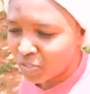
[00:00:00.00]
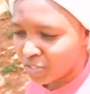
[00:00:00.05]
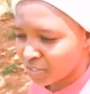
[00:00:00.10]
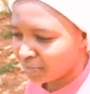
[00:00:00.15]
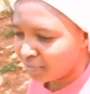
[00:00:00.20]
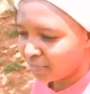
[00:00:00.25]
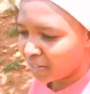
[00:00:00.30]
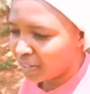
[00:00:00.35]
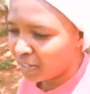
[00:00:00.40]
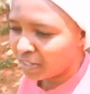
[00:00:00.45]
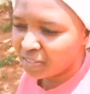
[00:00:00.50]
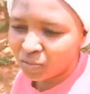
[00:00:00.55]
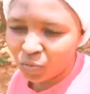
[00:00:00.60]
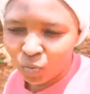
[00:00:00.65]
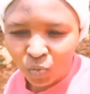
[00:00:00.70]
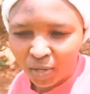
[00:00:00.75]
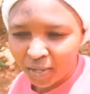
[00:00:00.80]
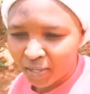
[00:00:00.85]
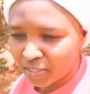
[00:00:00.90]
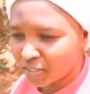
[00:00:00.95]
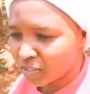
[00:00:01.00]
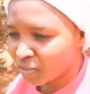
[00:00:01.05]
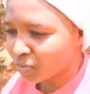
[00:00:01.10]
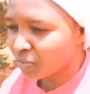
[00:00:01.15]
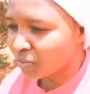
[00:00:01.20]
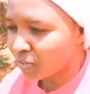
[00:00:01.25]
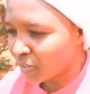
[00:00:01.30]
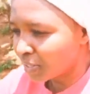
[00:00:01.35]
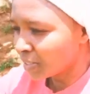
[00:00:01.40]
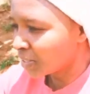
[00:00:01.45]
whichever word
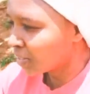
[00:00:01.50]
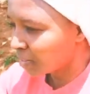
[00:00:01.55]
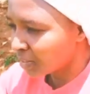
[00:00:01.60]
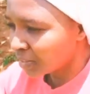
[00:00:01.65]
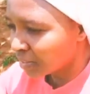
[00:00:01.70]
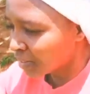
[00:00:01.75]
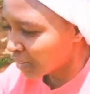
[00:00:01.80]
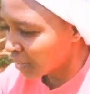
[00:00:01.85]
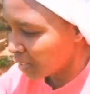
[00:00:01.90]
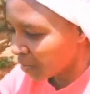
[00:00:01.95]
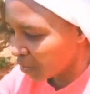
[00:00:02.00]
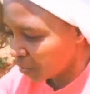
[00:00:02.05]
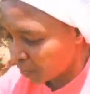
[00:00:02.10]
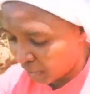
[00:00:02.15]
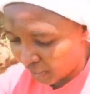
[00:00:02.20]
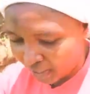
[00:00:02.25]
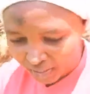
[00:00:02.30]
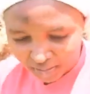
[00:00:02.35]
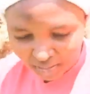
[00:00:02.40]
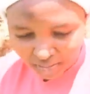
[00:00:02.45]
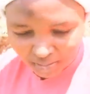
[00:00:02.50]
you call it, is still okay.